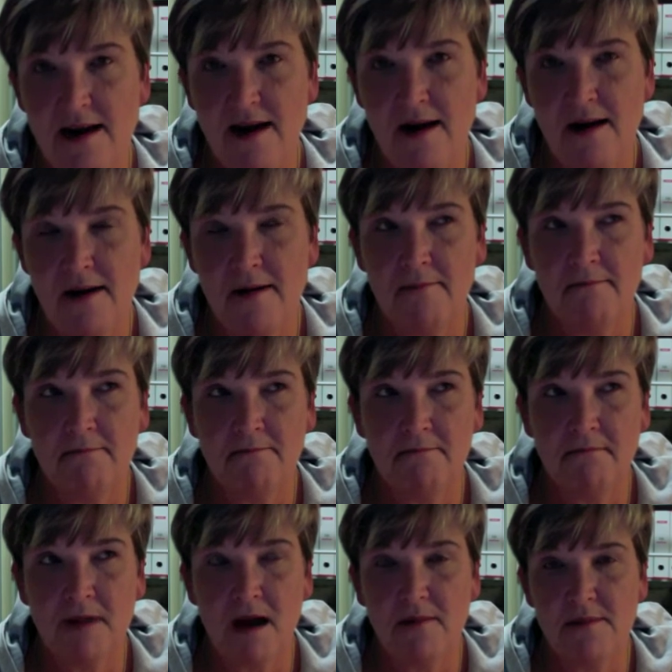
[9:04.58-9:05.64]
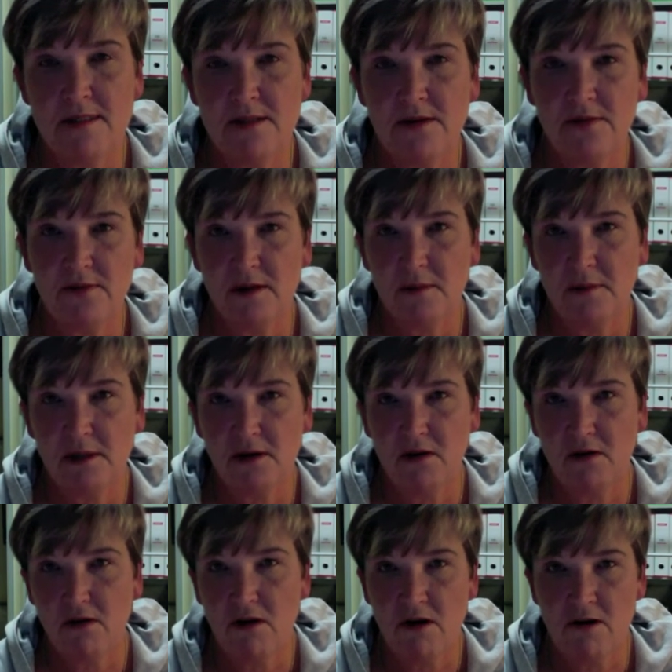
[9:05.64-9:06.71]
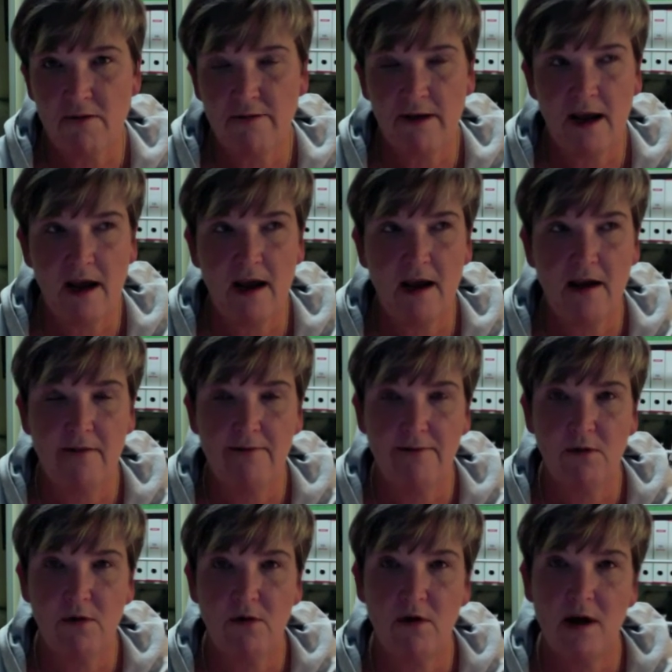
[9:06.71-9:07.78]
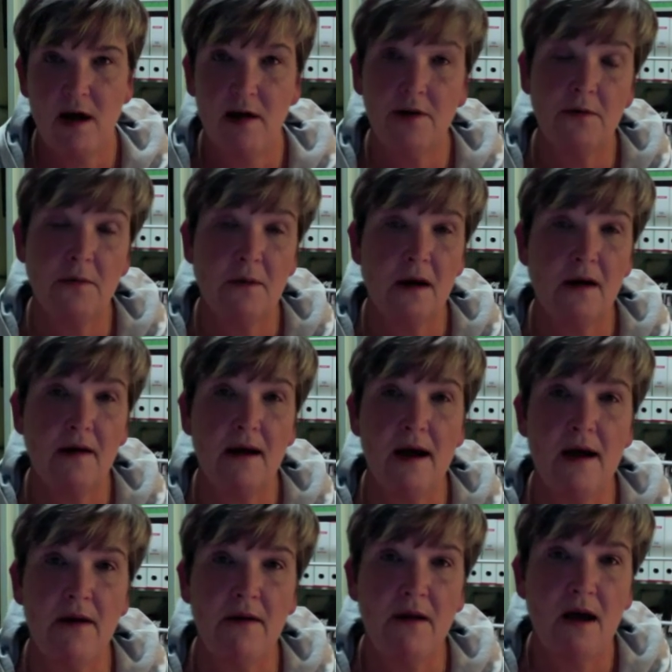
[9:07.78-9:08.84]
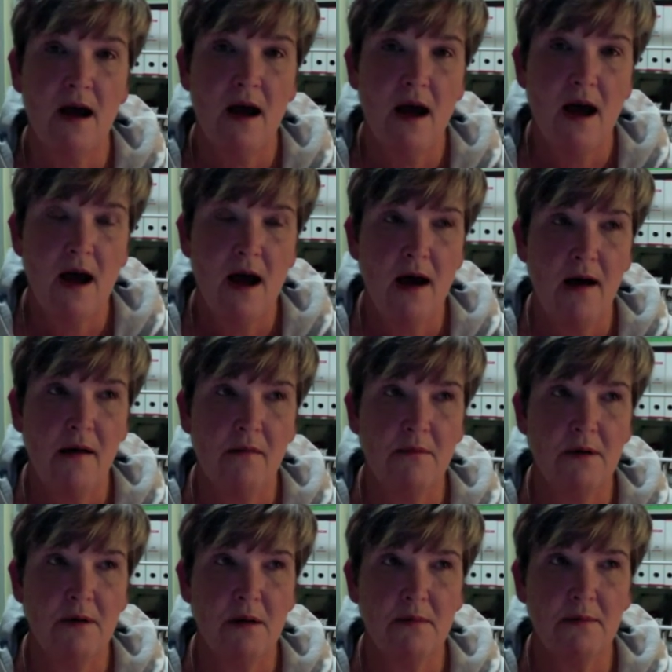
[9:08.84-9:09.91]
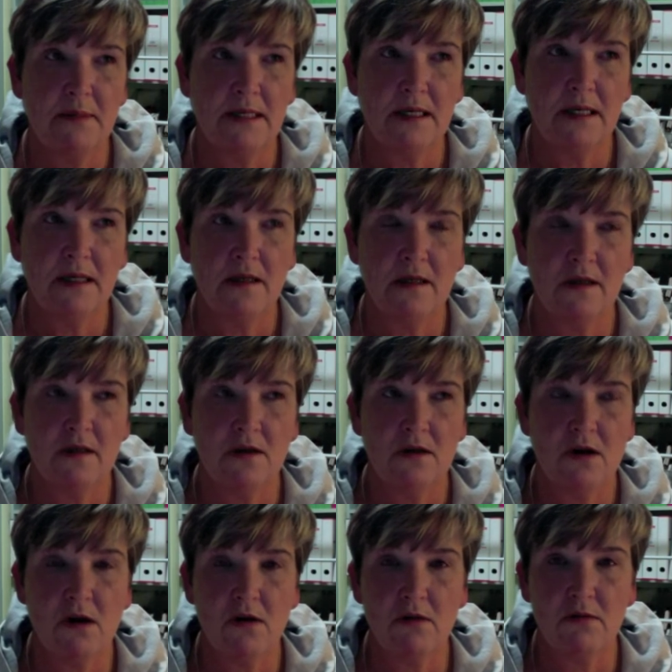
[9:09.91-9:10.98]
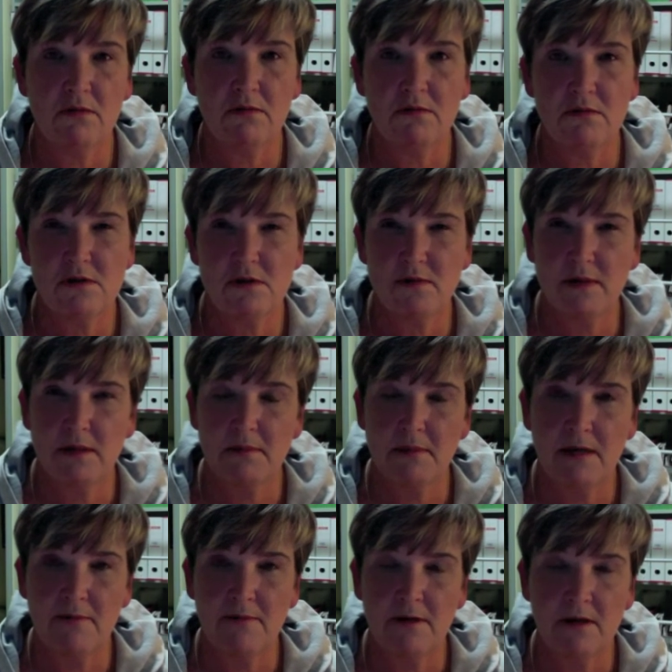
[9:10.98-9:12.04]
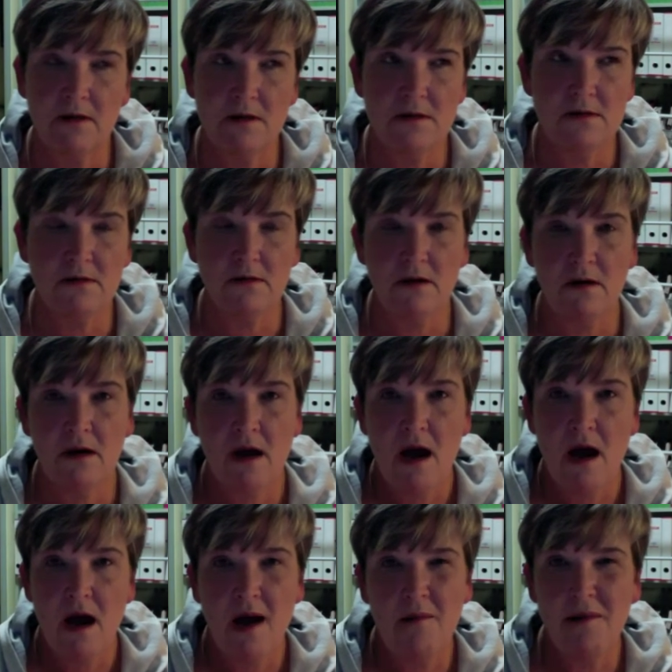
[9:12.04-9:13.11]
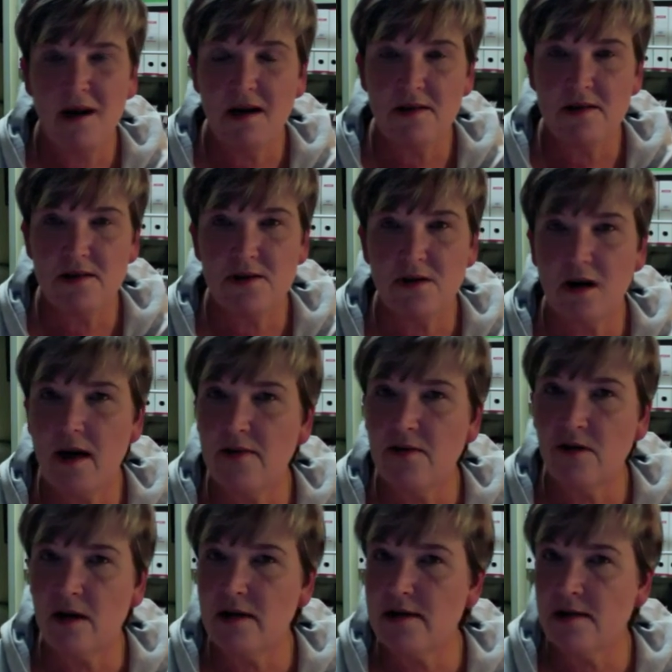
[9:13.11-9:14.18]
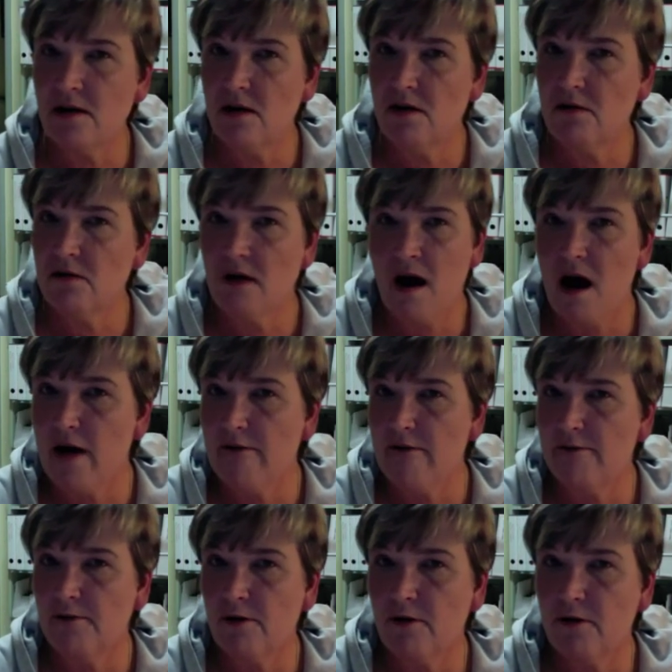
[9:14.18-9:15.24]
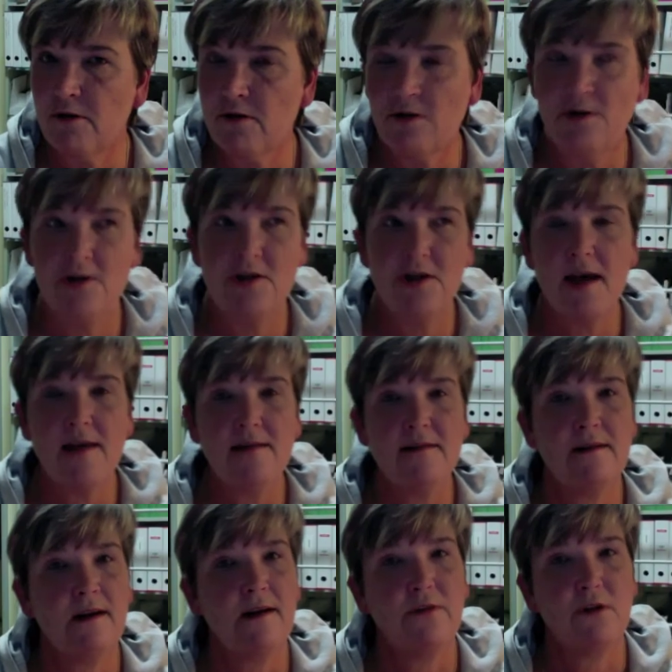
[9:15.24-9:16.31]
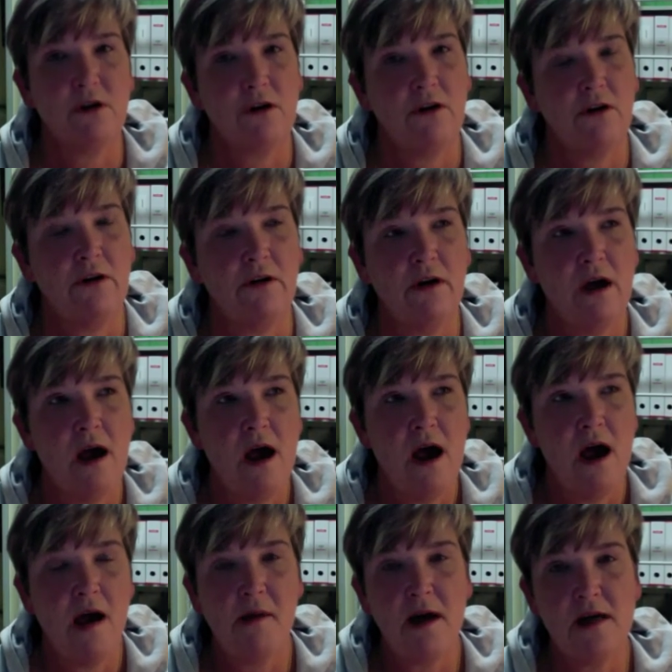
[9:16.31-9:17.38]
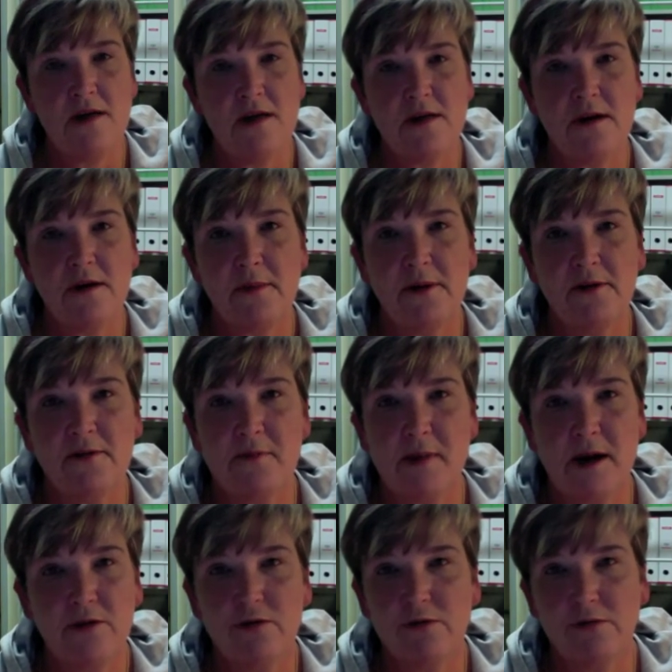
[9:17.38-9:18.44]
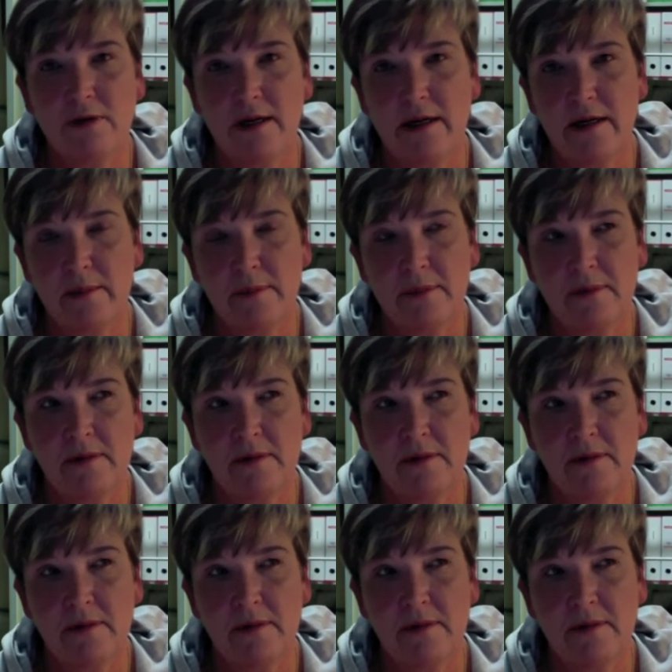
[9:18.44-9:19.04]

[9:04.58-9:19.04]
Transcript: I'm sort of going to be on off air for a little while now. Probably not doing many videos, although I might just try the trusty old iPhone. You just never know. I might share a bit of my trip.